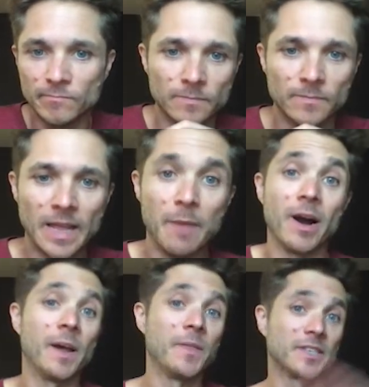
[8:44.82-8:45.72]
And
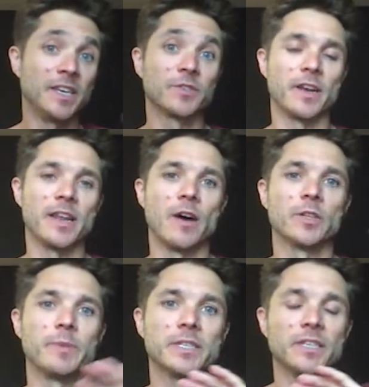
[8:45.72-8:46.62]
behind the scenes right now, it's
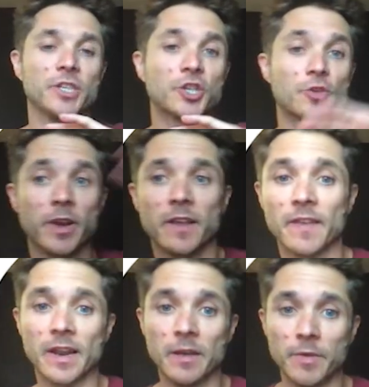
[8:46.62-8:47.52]
basically shrinking
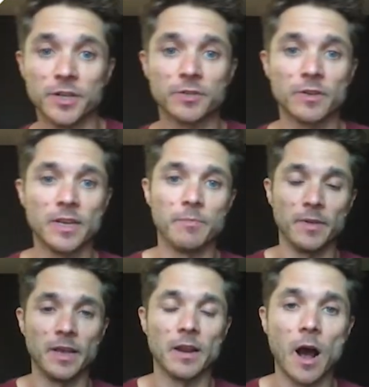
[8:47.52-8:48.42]
that image,
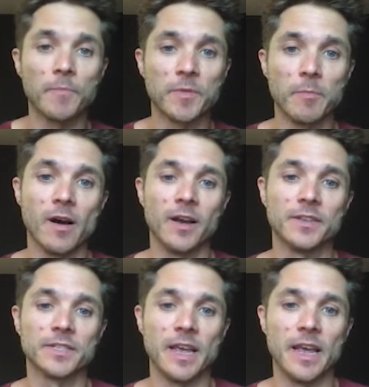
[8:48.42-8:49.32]
keeping it
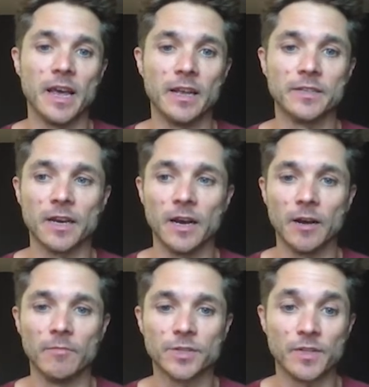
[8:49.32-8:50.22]
optimized,
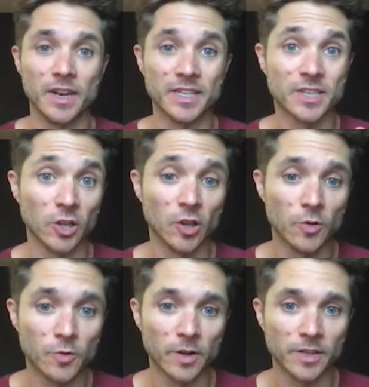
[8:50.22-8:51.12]
and so that it's going to load
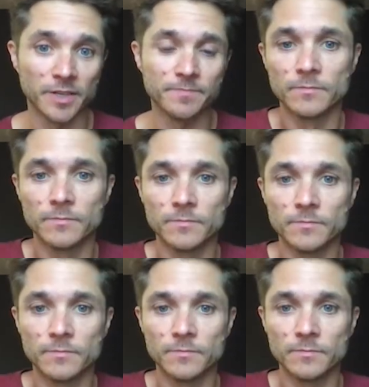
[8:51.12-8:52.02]
quickly.
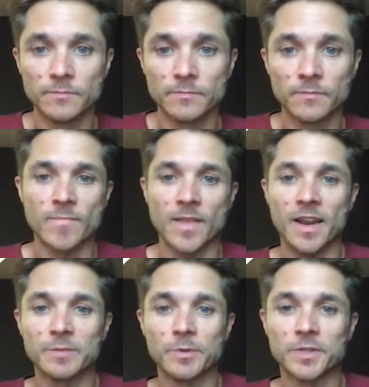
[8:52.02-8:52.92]
And
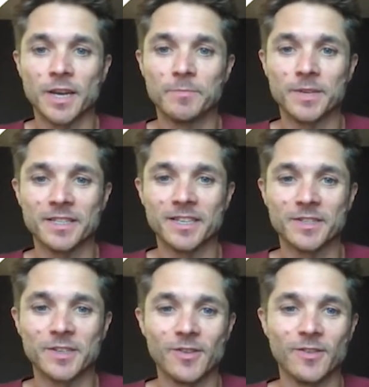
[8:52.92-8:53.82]
I'm supposed to update this,
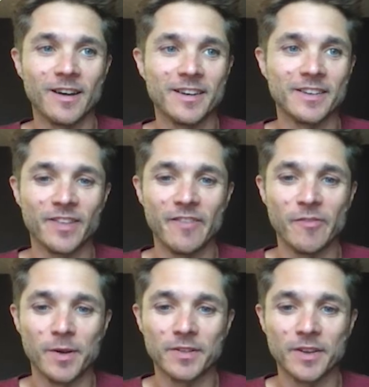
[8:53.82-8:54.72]
so I definitely have a
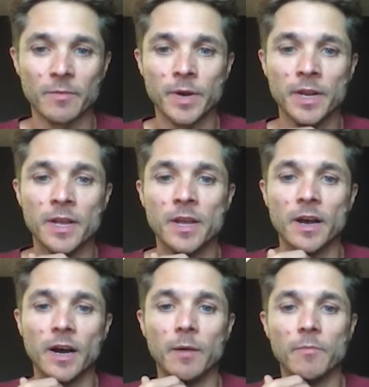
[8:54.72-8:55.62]
bug there. But
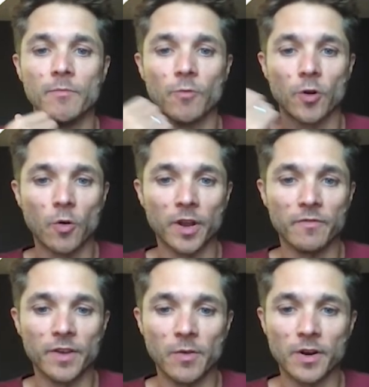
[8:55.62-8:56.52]
recording
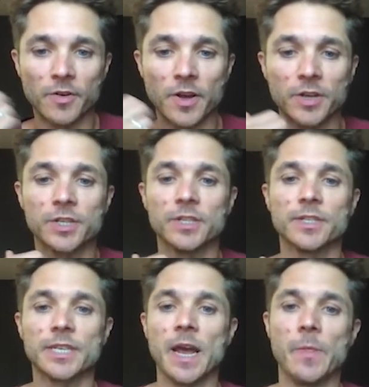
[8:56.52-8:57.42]
video introductions
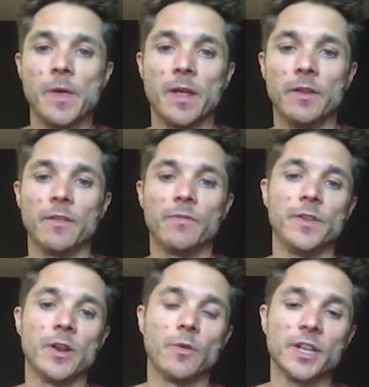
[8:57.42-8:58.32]
and then
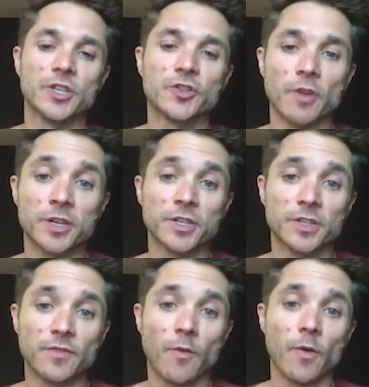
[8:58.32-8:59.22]
instructions
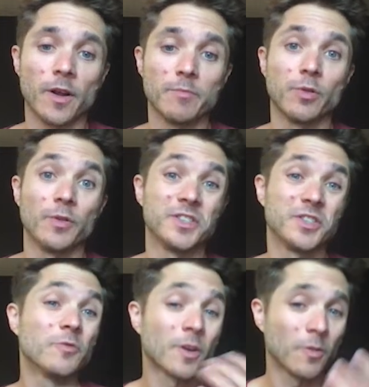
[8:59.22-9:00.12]
for employees
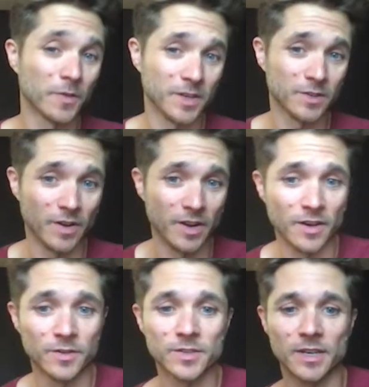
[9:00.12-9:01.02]
to record these
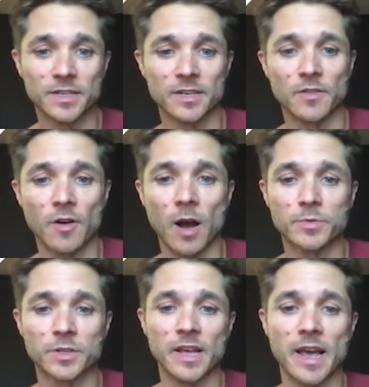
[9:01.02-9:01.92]
videos is another
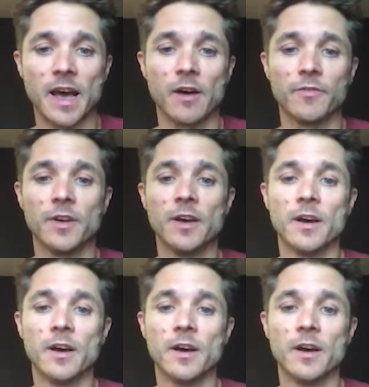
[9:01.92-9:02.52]
option they have.